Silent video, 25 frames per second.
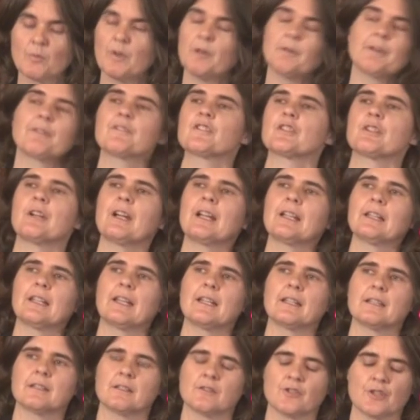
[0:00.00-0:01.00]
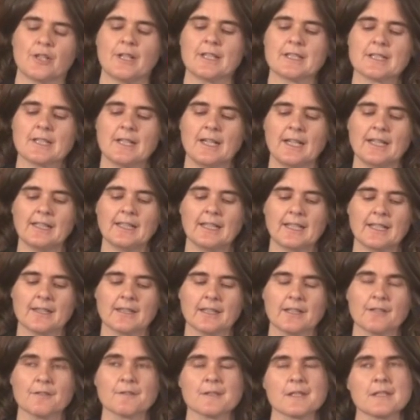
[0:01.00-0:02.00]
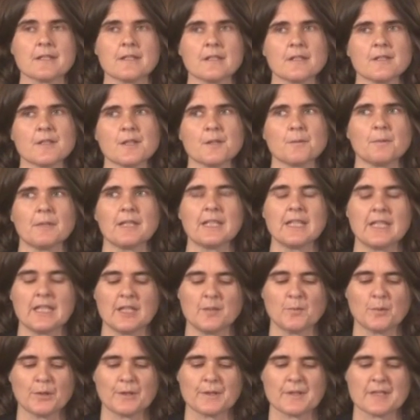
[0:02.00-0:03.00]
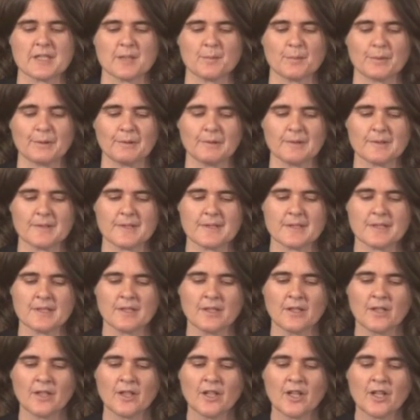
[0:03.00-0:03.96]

what we've tried to highlight there is three key principles.